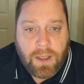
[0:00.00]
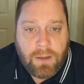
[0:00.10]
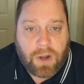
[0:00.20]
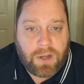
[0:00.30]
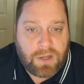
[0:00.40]

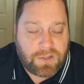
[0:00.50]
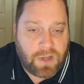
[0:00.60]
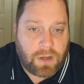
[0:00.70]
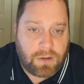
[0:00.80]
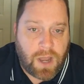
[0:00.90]
but it is
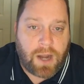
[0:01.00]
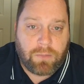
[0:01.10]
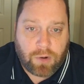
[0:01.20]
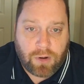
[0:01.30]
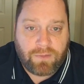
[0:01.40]
a
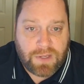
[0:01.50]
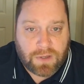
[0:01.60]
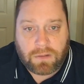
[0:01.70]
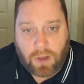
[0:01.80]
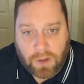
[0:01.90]
non-immigrant
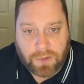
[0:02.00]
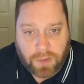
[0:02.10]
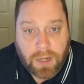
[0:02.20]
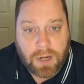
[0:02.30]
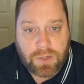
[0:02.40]
visa, also
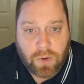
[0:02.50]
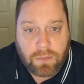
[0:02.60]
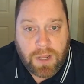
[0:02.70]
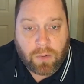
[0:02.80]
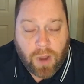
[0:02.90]
like an
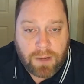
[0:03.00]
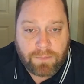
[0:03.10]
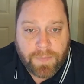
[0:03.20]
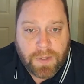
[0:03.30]
H-1B, right?